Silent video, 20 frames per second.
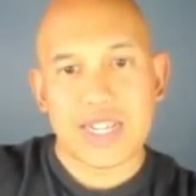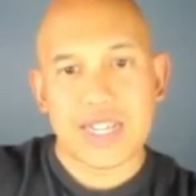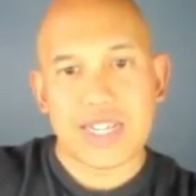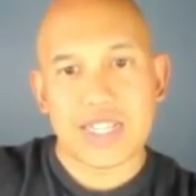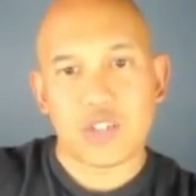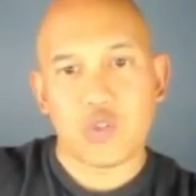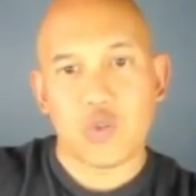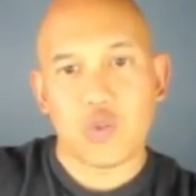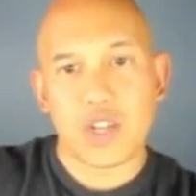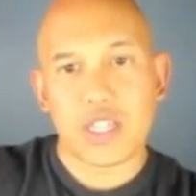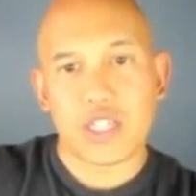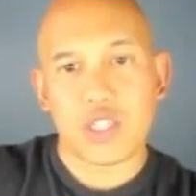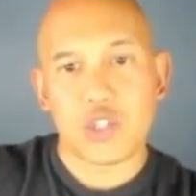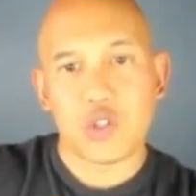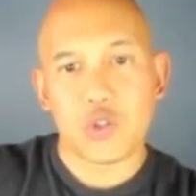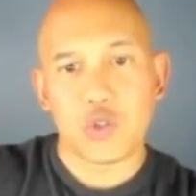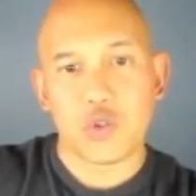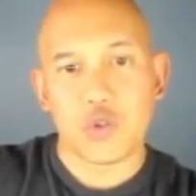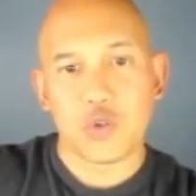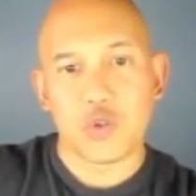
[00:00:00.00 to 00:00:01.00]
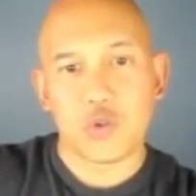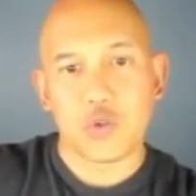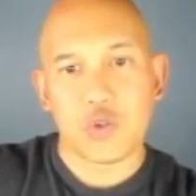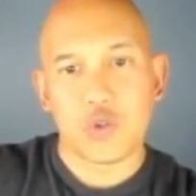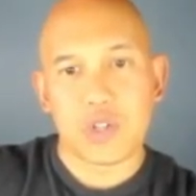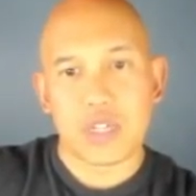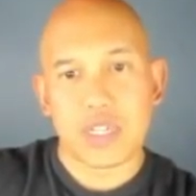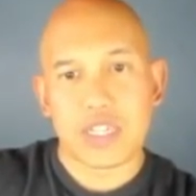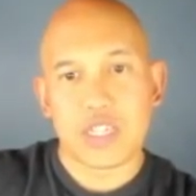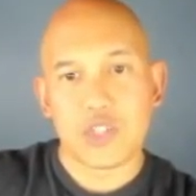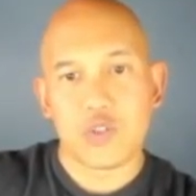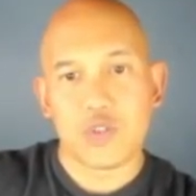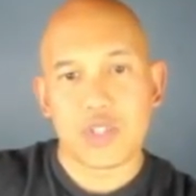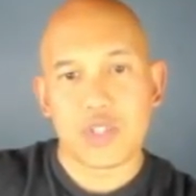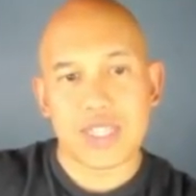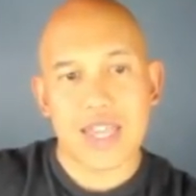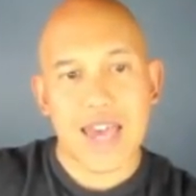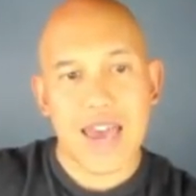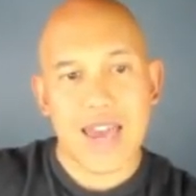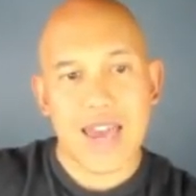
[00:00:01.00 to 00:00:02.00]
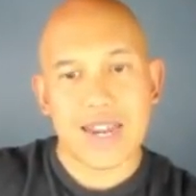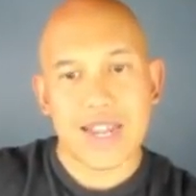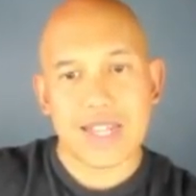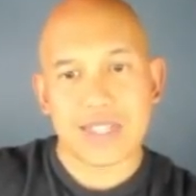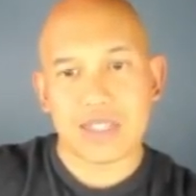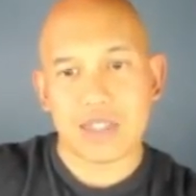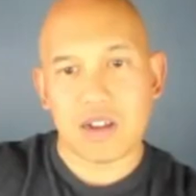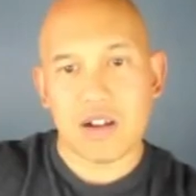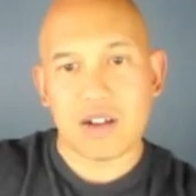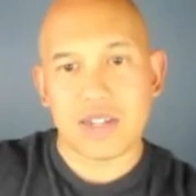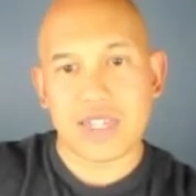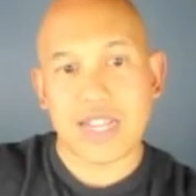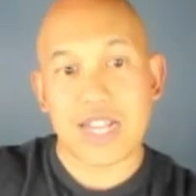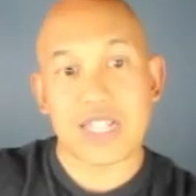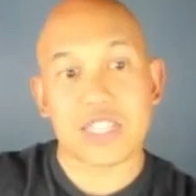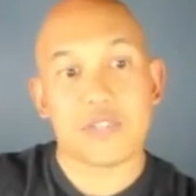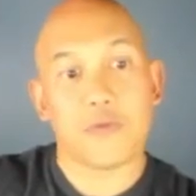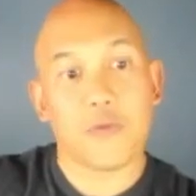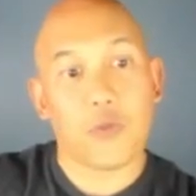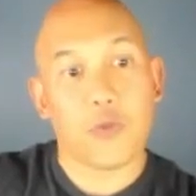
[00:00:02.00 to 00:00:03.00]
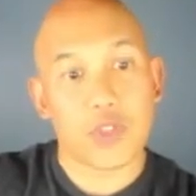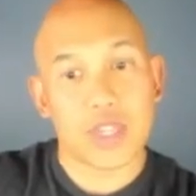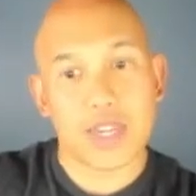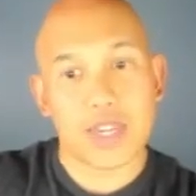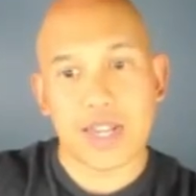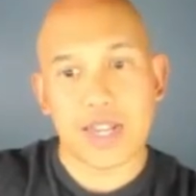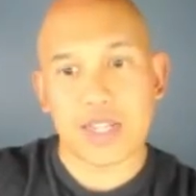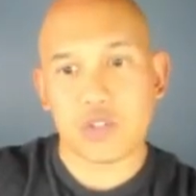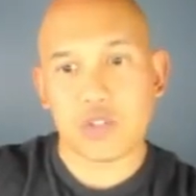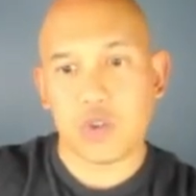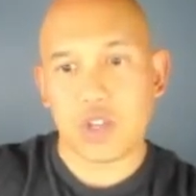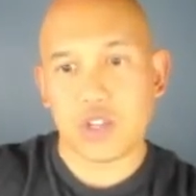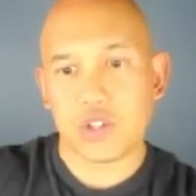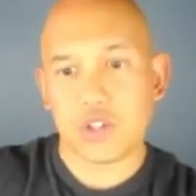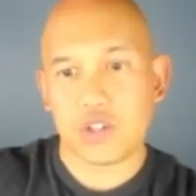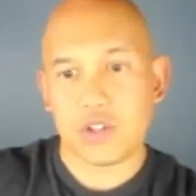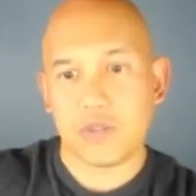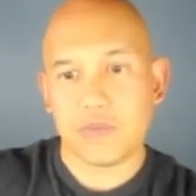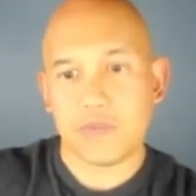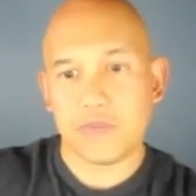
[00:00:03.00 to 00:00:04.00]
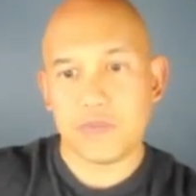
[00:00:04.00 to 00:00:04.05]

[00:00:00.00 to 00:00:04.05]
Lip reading: it's going to use that as a context for the next question.